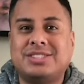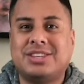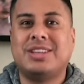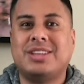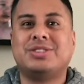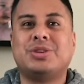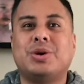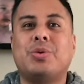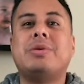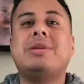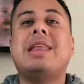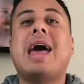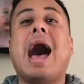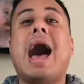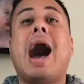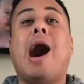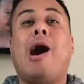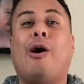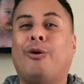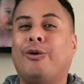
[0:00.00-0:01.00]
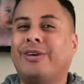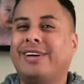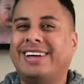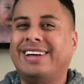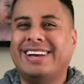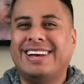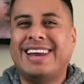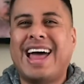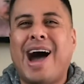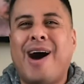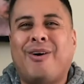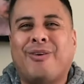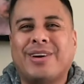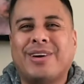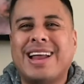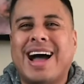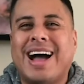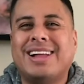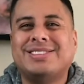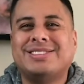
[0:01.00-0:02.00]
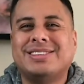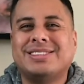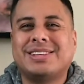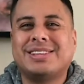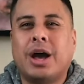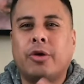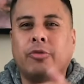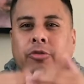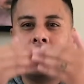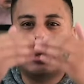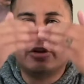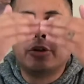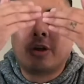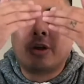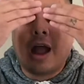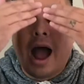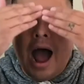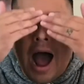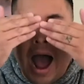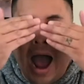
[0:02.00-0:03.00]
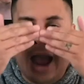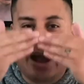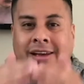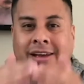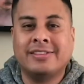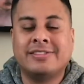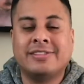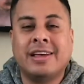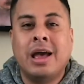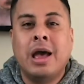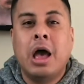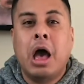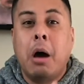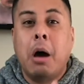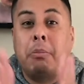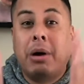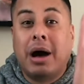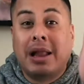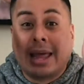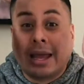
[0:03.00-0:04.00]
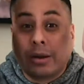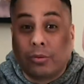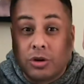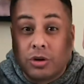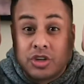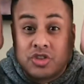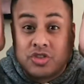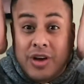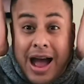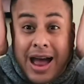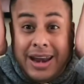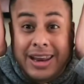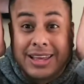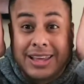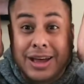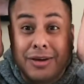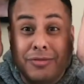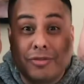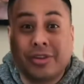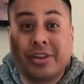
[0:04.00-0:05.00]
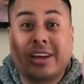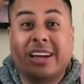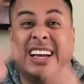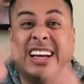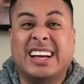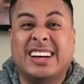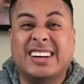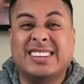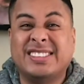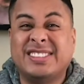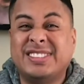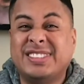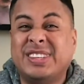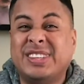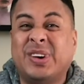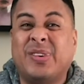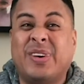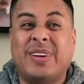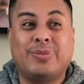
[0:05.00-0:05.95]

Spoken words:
And so now we're not just covering their eyes, but like we're trying to cover the ears too.